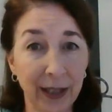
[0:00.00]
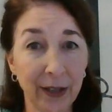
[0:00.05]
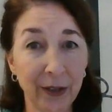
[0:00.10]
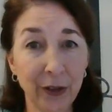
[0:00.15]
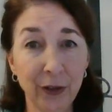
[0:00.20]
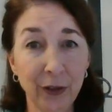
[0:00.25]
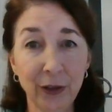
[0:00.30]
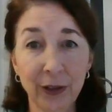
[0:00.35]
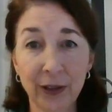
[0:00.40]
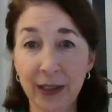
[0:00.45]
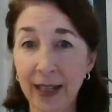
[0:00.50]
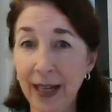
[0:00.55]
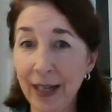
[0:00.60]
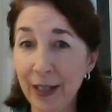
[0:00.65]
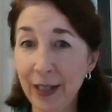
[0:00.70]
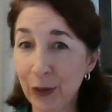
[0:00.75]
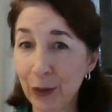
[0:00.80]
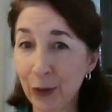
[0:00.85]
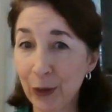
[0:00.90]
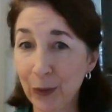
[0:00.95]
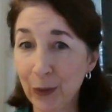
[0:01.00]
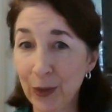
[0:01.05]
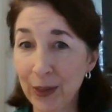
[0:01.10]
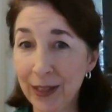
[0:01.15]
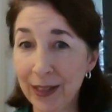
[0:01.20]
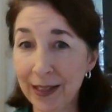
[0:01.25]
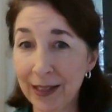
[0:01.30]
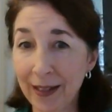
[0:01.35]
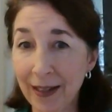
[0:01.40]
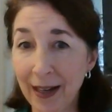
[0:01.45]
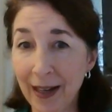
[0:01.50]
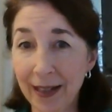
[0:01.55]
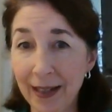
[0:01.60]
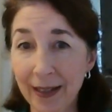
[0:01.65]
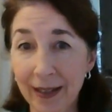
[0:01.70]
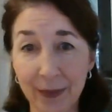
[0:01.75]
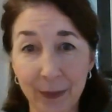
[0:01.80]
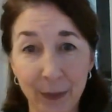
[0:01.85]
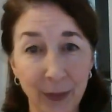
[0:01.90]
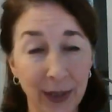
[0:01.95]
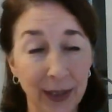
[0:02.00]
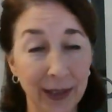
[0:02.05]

other, dates on one side and,